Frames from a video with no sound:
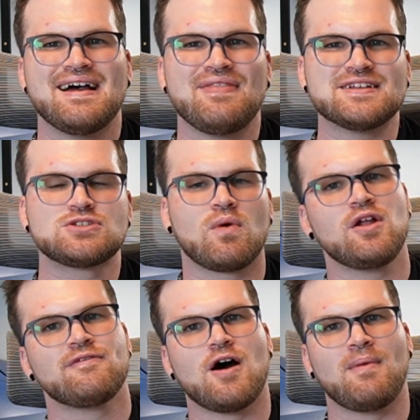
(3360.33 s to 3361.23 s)
that's the world
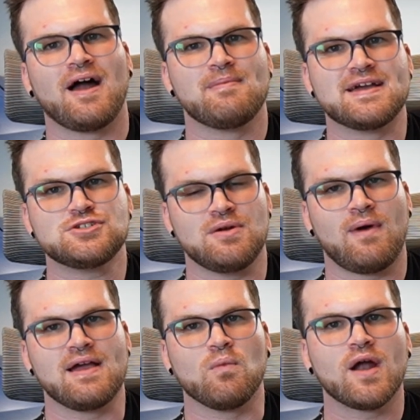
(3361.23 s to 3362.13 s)
of home automation,
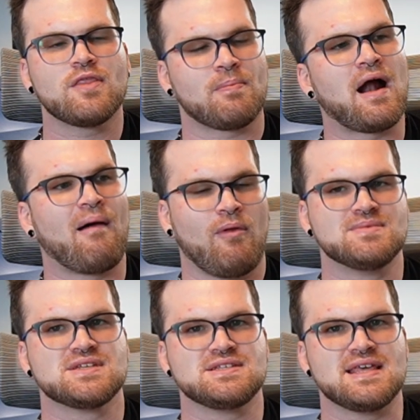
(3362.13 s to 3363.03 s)
right? One of the
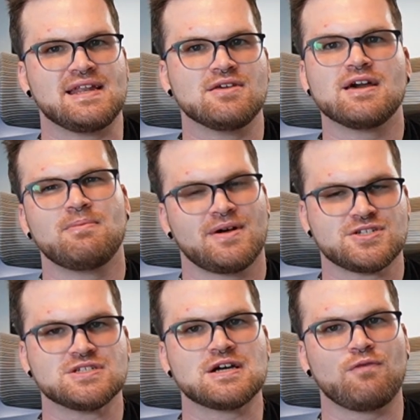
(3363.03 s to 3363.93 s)
problems is that you get a bunch
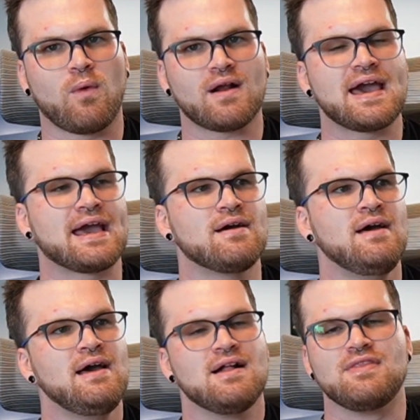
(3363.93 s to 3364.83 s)
of stuff working,
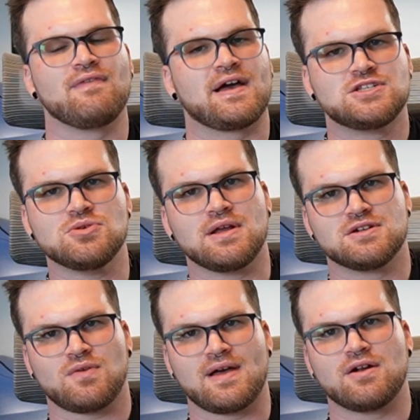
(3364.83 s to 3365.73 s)
and then like 2
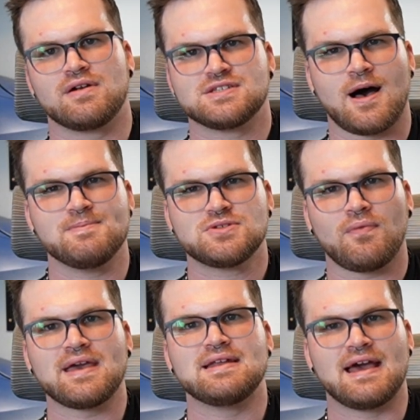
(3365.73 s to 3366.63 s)
years later it's
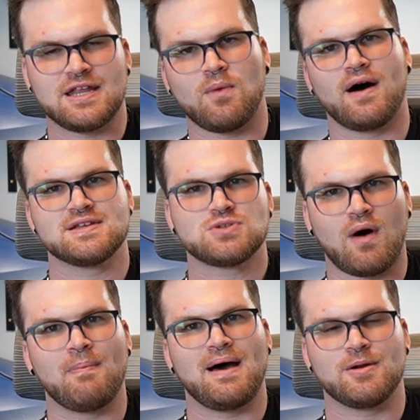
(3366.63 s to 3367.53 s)
obsolete and you want to
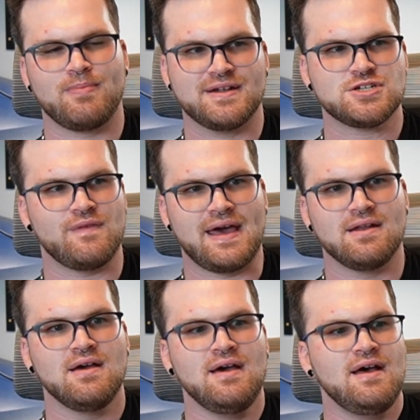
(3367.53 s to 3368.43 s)
swap out a bunch of it.
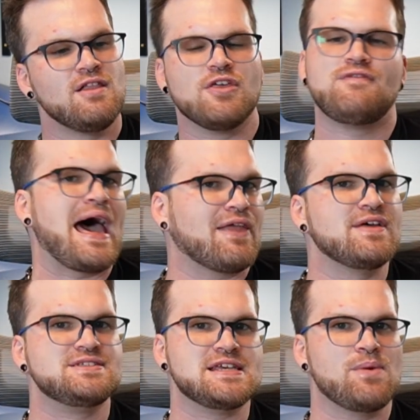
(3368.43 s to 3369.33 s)
The fact
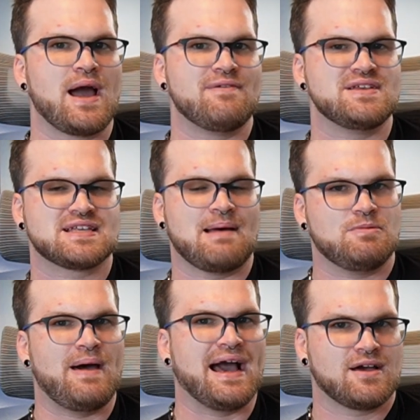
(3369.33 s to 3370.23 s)
that Z-Wave has
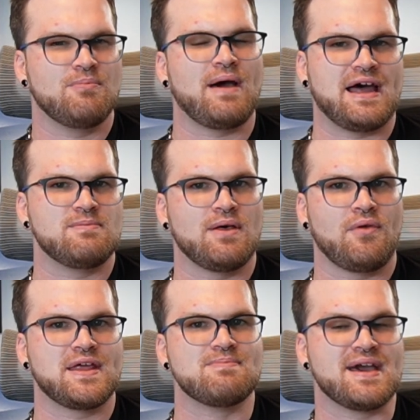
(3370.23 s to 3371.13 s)
kept back
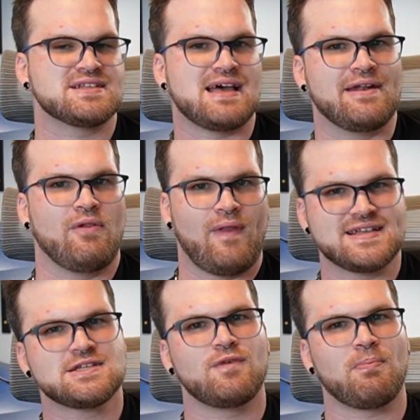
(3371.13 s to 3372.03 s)
compatibility makes that
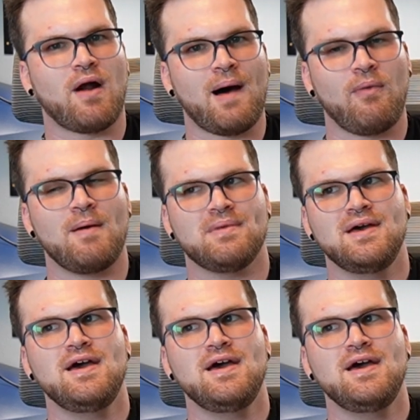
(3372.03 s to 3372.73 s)
less of a problem,